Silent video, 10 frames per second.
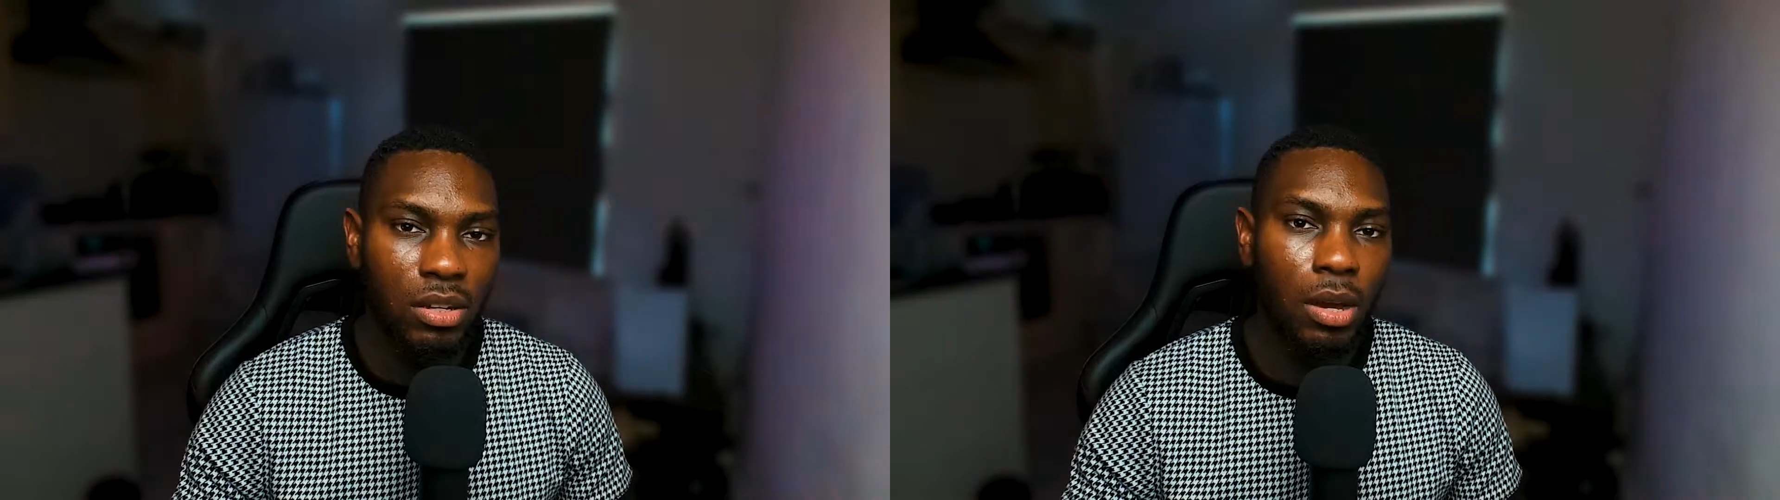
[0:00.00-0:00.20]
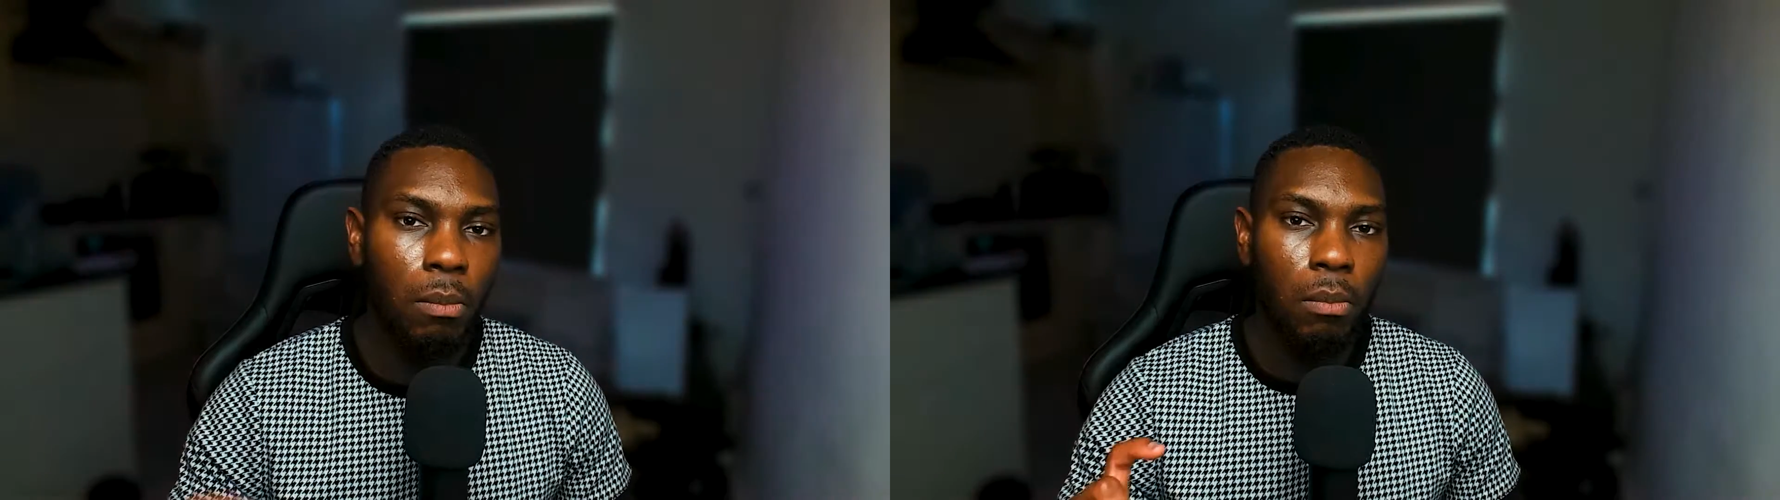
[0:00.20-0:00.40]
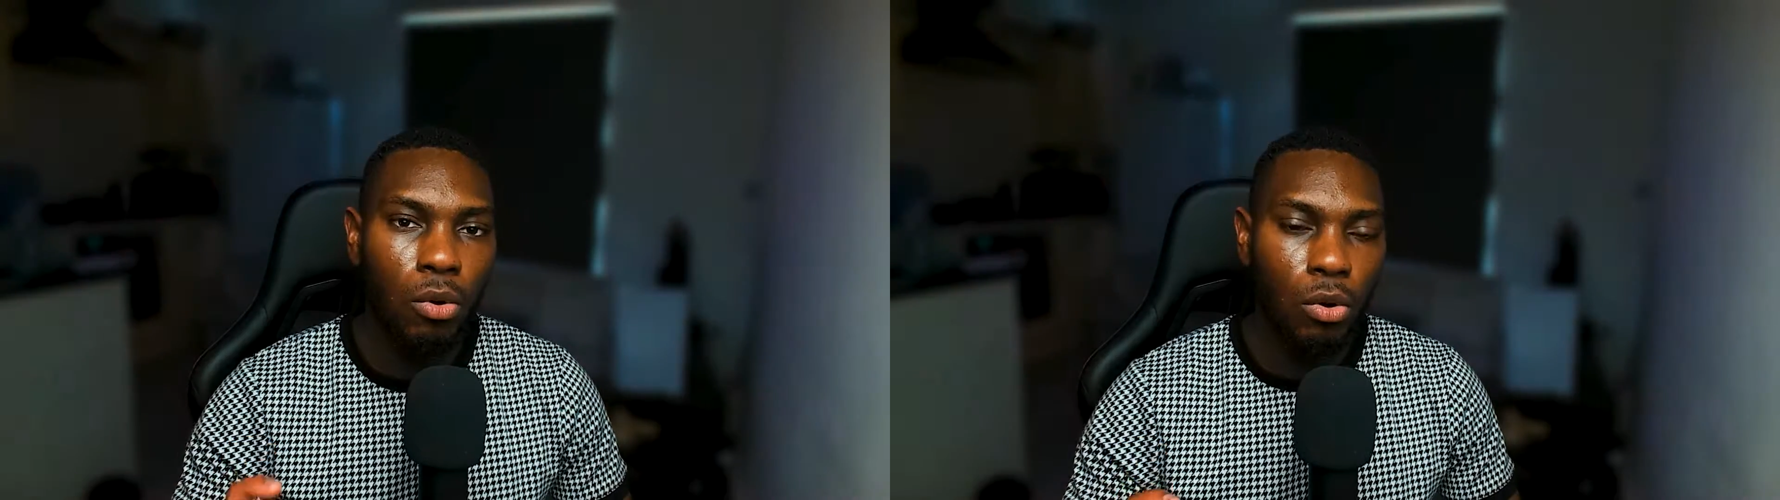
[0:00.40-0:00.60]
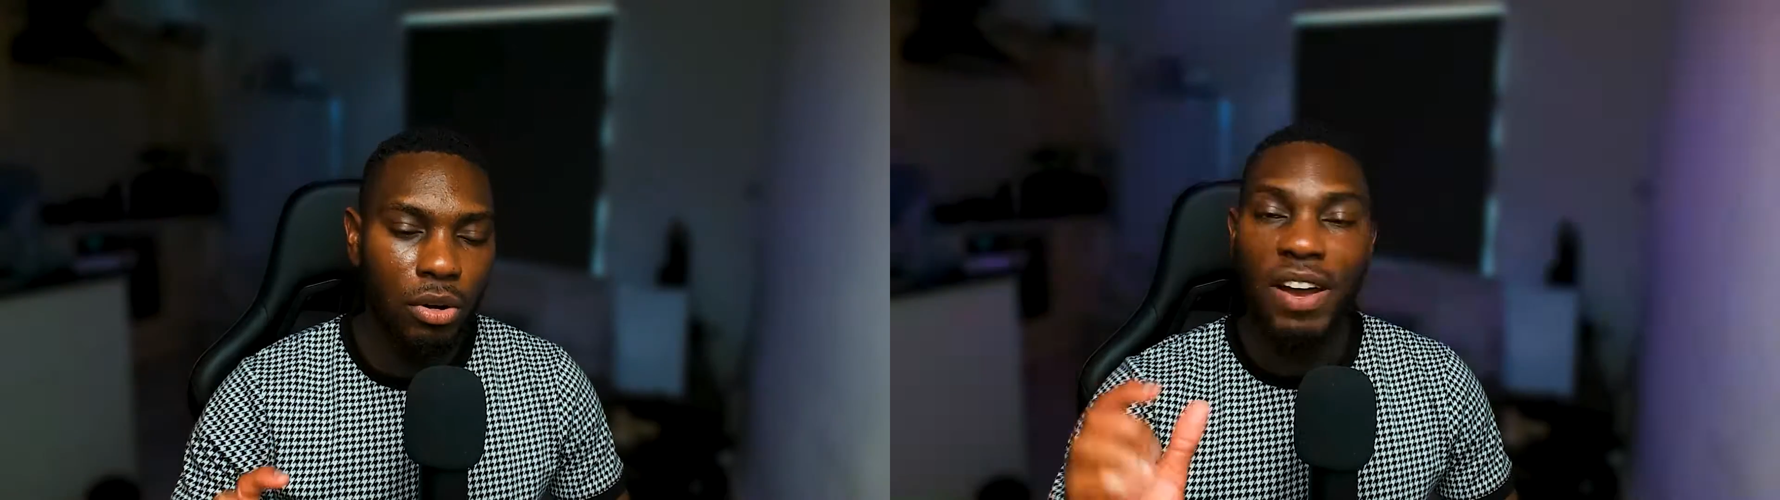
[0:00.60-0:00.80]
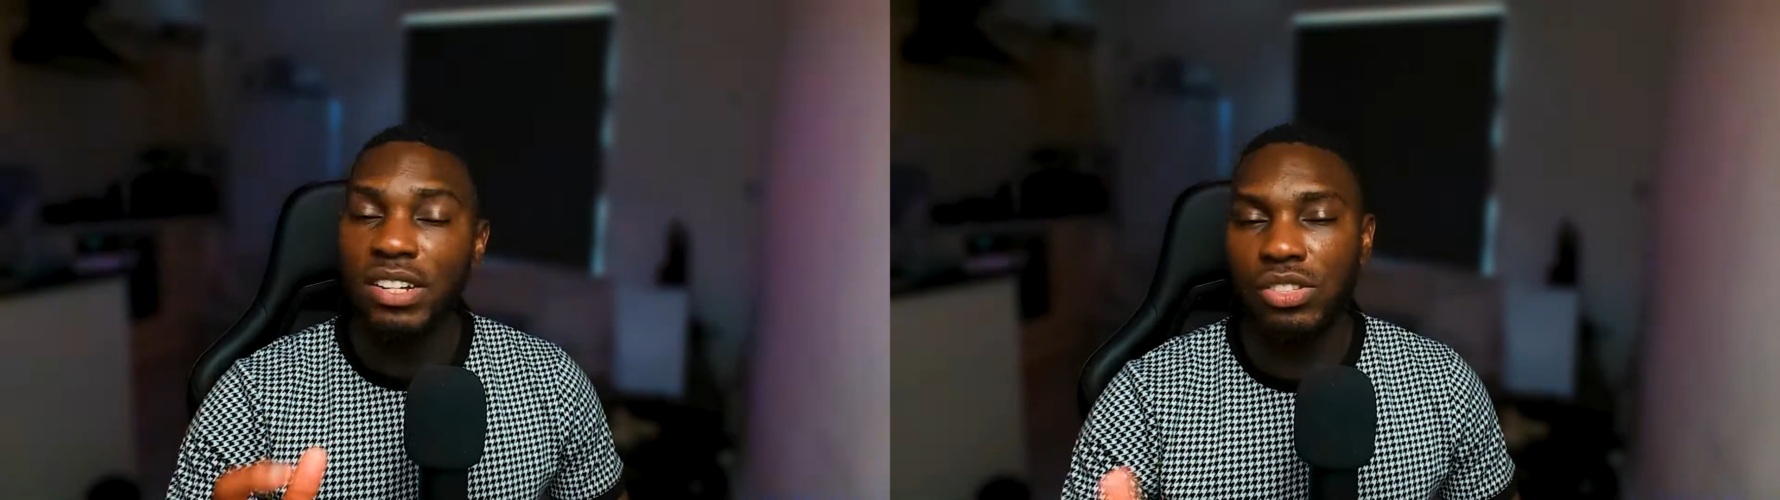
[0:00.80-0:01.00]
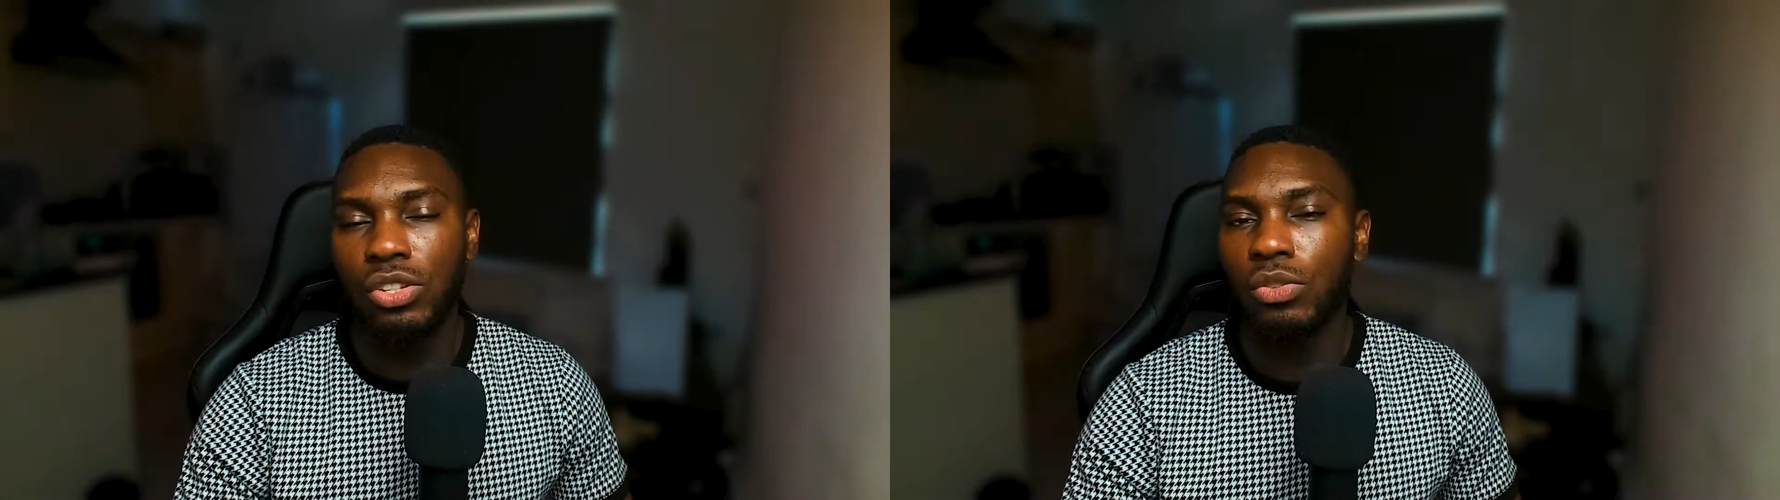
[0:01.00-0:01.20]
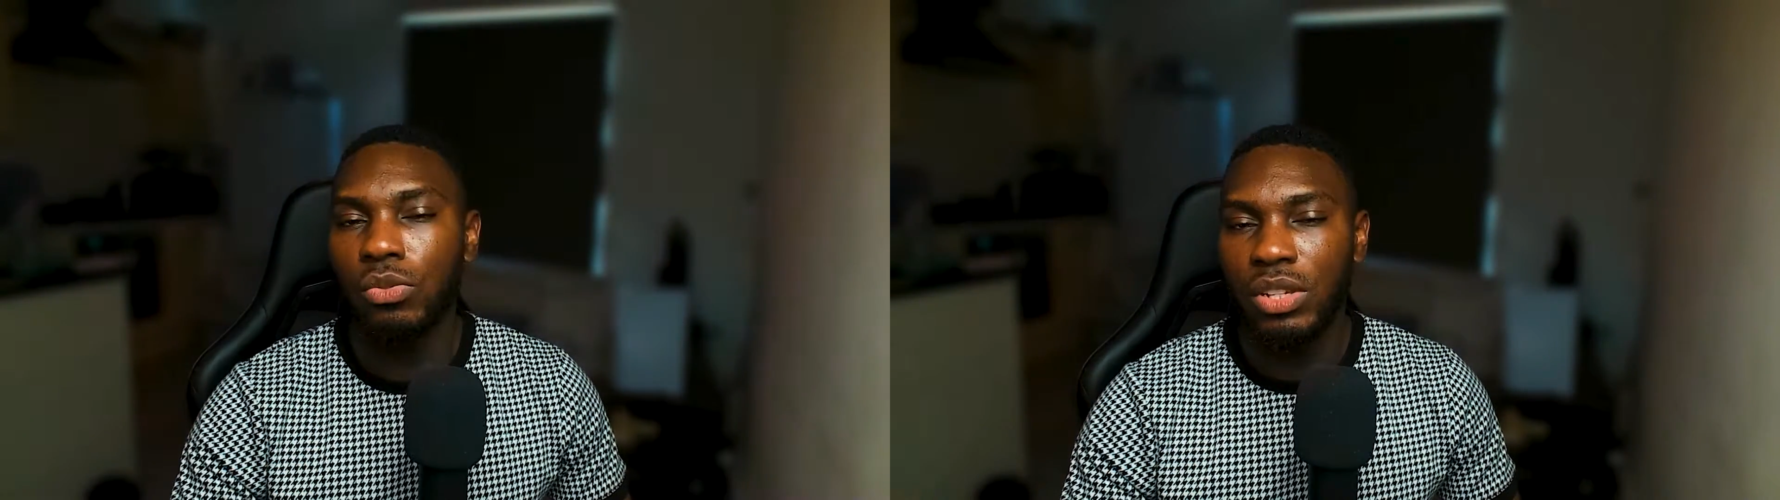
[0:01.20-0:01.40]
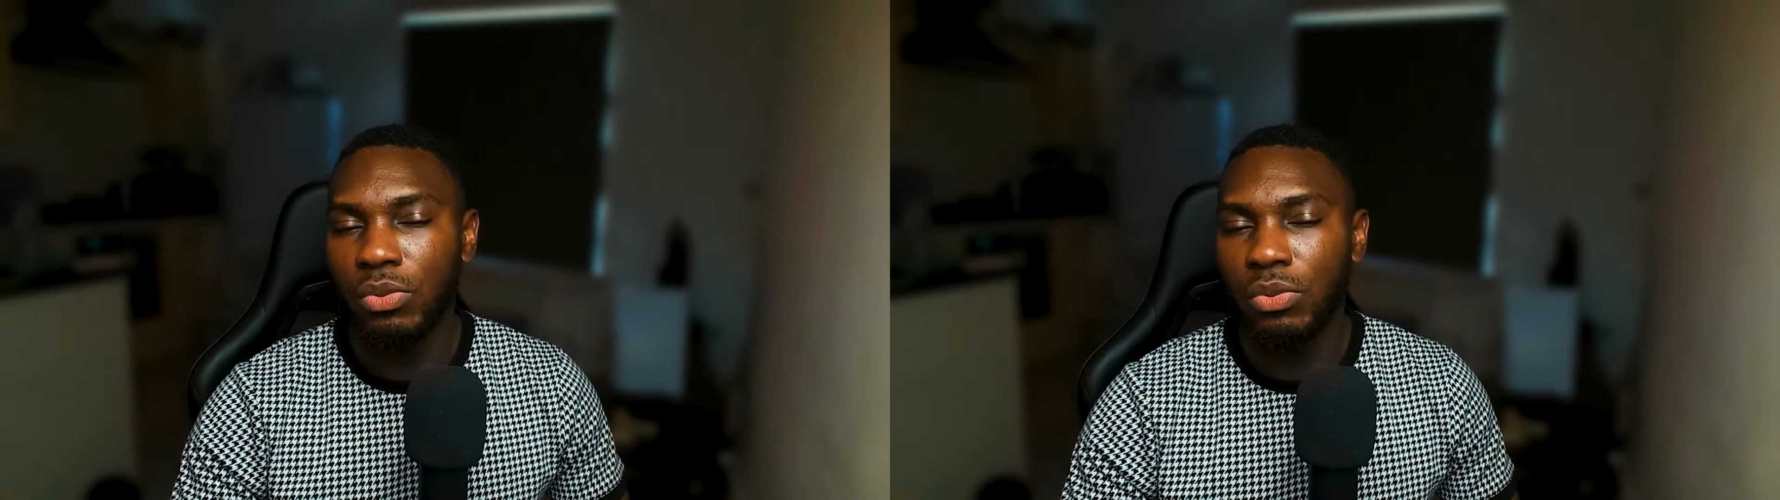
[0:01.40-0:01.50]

and more fine-tuned